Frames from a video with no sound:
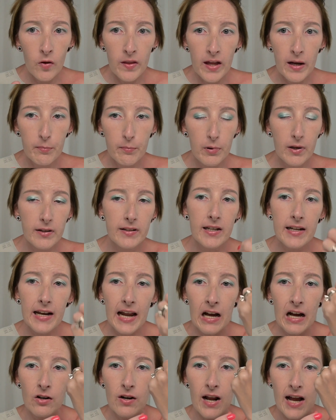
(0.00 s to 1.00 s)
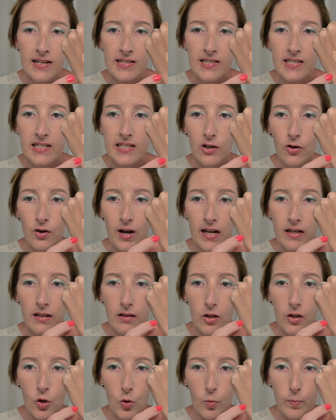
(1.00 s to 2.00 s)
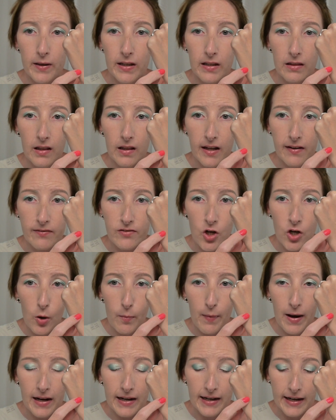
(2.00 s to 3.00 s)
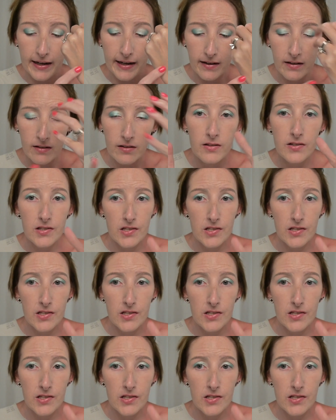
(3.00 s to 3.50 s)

that blended out, I still had a little bit left on my hand.